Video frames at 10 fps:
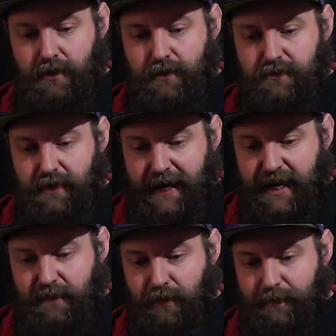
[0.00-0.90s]
To
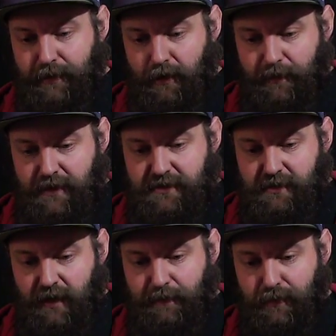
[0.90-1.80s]
aid my purpose,
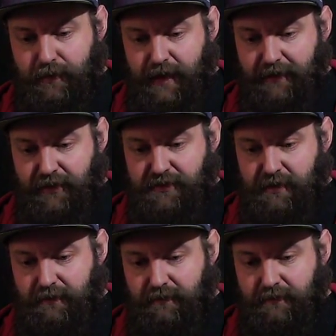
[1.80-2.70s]
I brought others
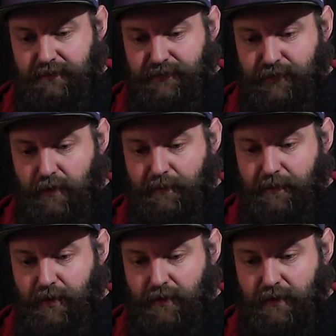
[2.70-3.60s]
in
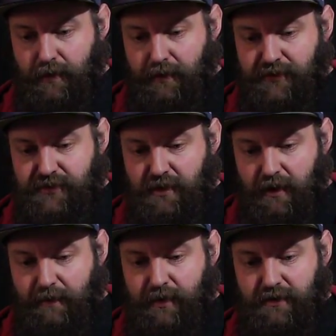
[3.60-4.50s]
from Earth's
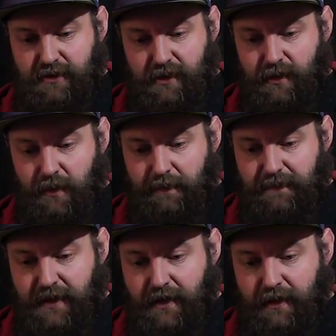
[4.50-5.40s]
time continuum.
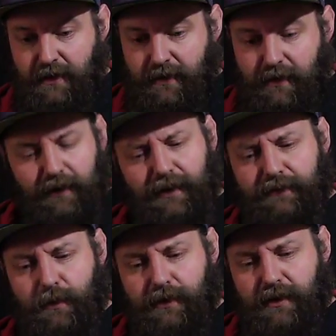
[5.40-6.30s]
I love
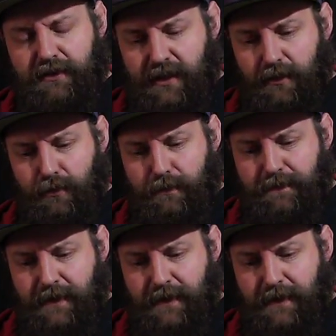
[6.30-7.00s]
the word continuum,